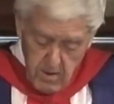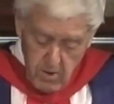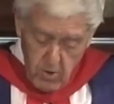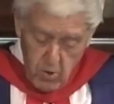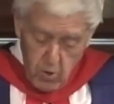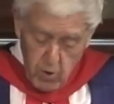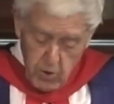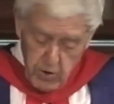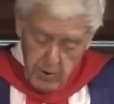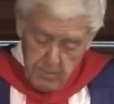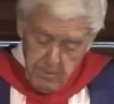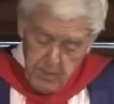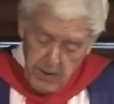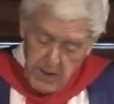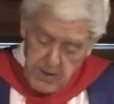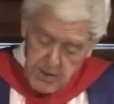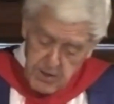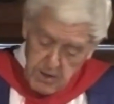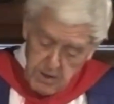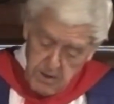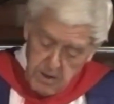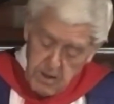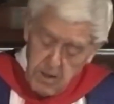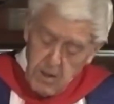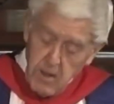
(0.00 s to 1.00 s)
Or the
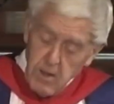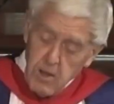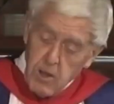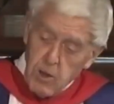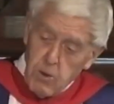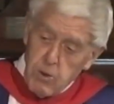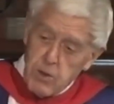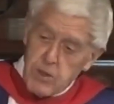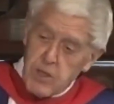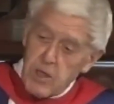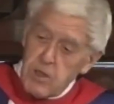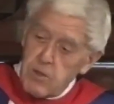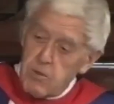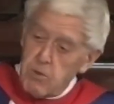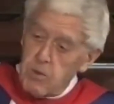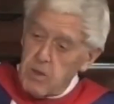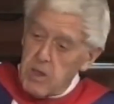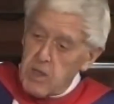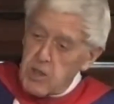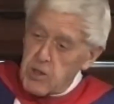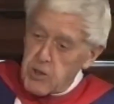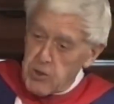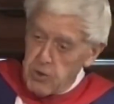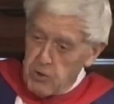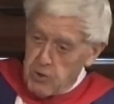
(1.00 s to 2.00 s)
person who is into
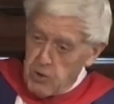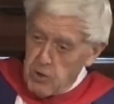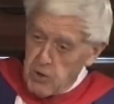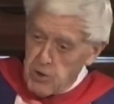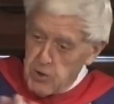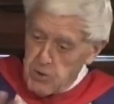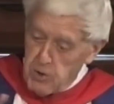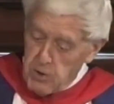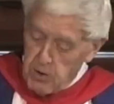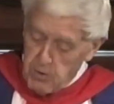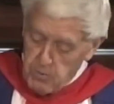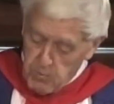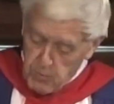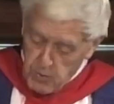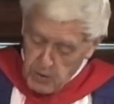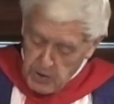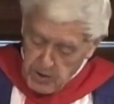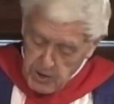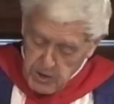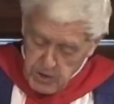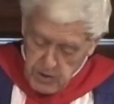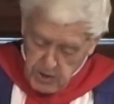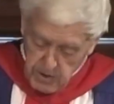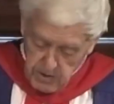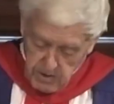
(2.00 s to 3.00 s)
institutional
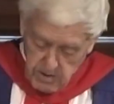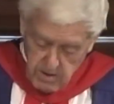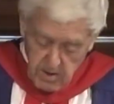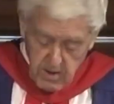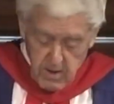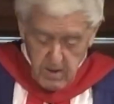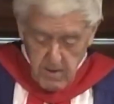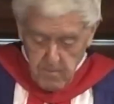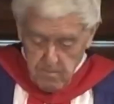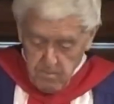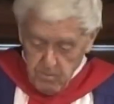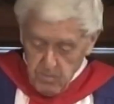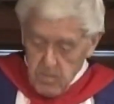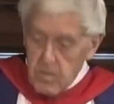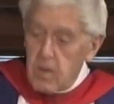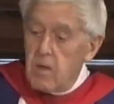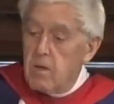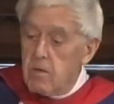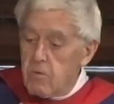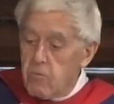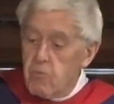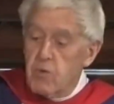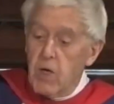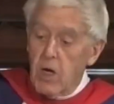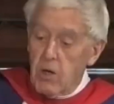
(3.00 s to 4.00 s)
religion
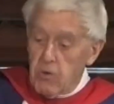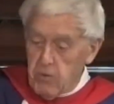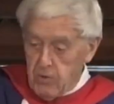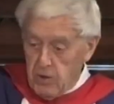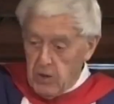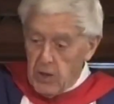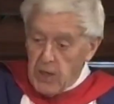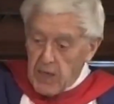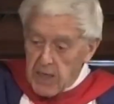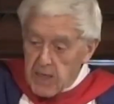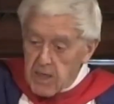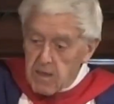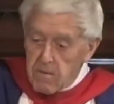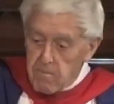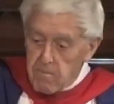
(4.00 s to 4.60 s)
totally